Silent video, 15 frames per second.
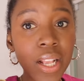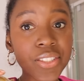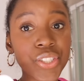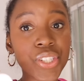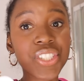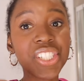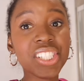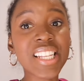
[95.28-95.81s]

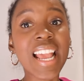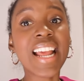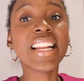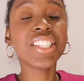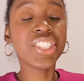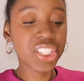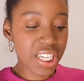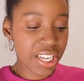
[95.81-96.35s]
So just
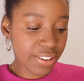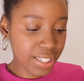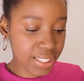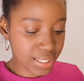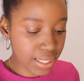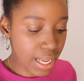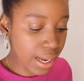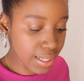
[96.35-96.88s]
any generic
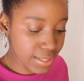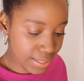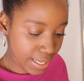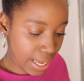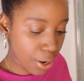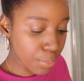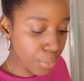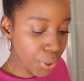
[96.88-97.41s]

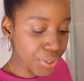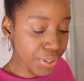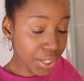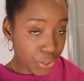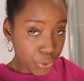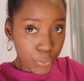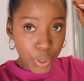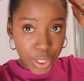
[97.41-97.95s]
scalp oil
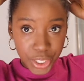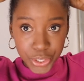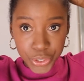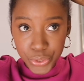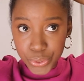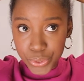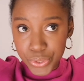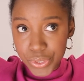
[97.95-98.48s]
that you want to
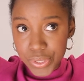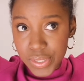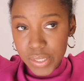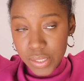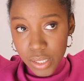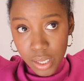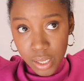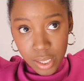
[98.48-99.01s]

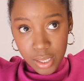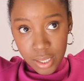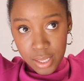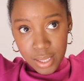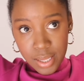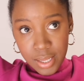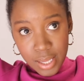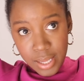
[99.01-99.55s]
use.
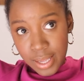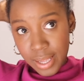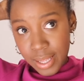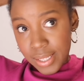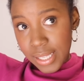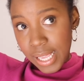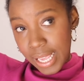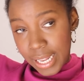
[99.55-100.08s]

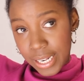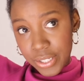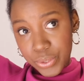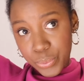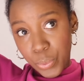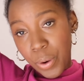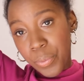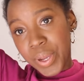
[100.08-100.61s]

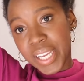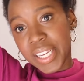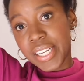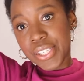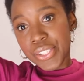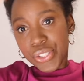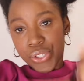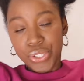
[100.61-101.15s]
And what we're
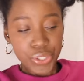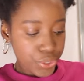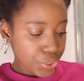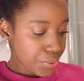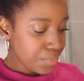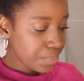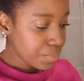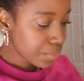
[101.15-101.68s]
going to
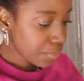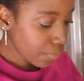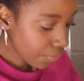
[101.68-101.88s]
do,